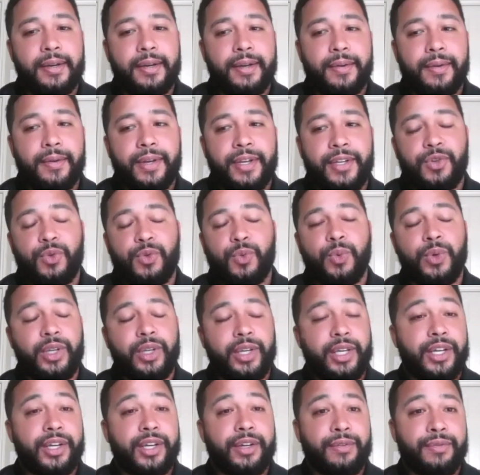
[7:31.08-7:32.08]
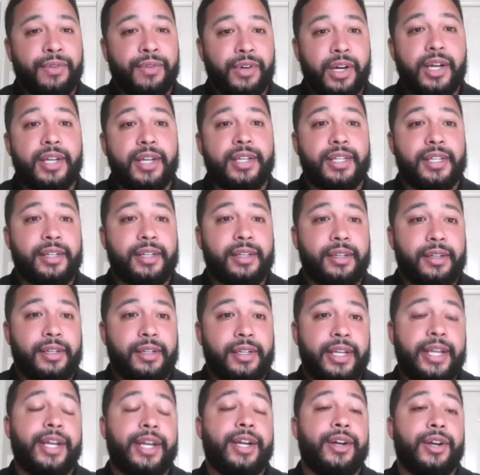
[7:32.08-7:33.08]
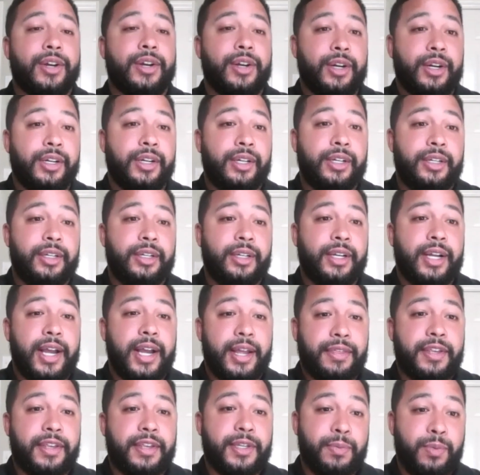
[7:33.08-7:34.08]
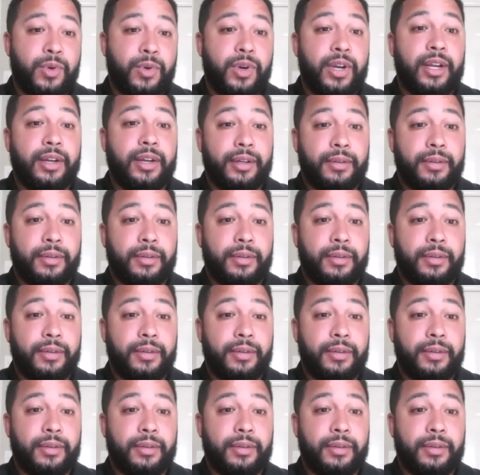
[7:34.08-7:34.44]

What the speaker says: is really good for us here at this point.